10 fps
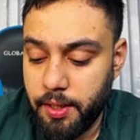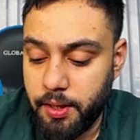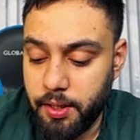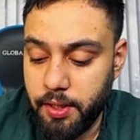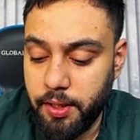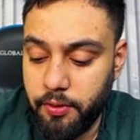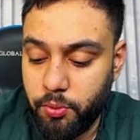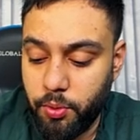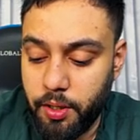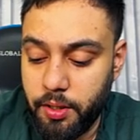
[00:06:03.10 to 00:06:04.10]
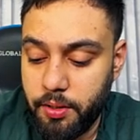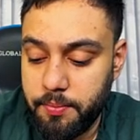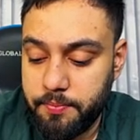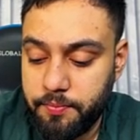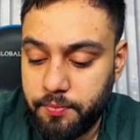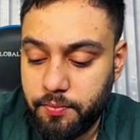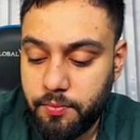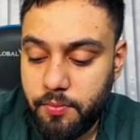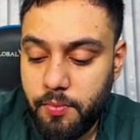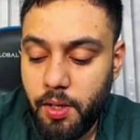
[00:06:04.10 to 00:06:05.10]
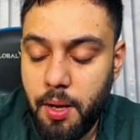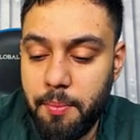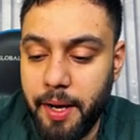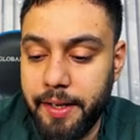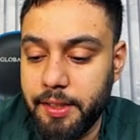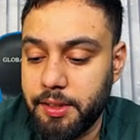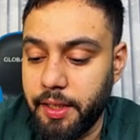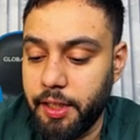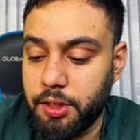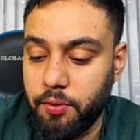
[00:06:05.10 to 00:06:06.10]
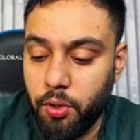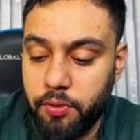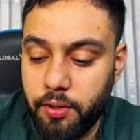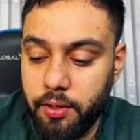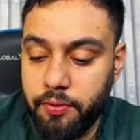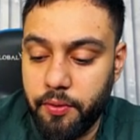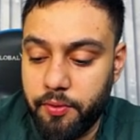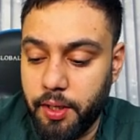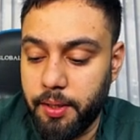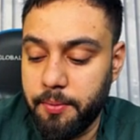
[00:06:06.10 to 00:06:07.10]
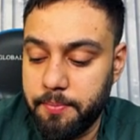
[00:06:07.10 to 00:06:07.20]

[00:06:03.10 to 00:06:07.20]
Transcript: 30 squared minus initial velocity is 15